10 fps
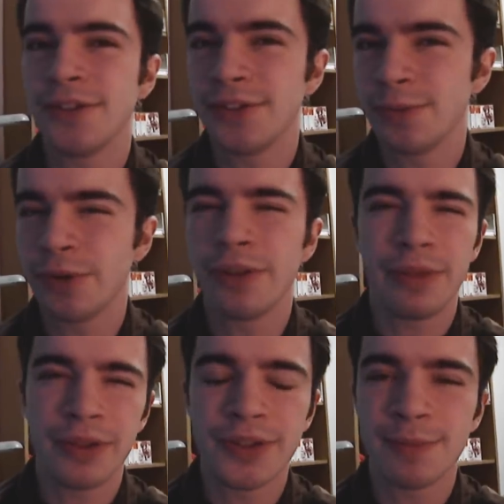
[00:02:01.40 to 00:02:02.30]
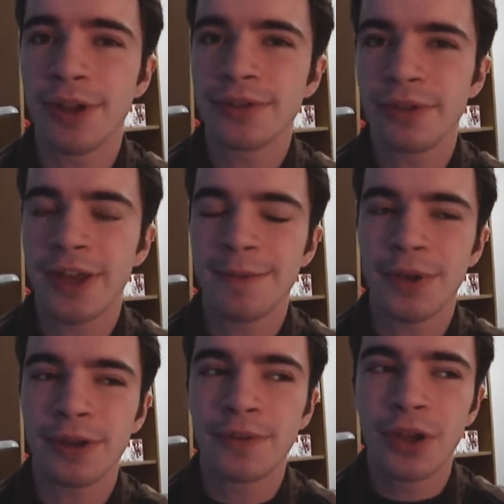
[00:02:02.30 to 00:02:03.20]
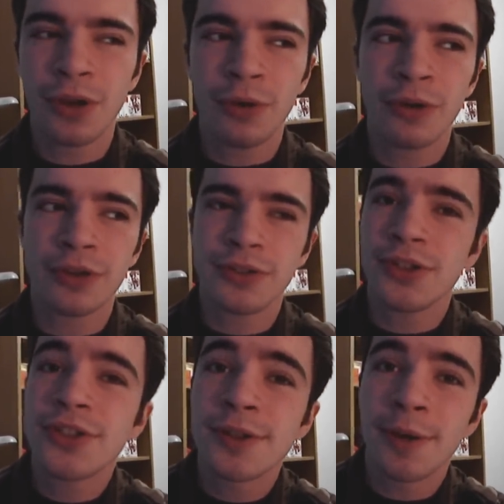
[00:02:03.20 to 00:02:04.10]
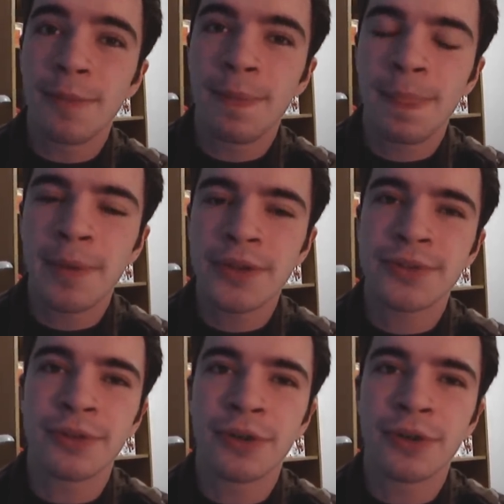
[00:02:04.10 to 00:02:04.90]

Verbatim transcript: this is what this meant or that meant, or just to base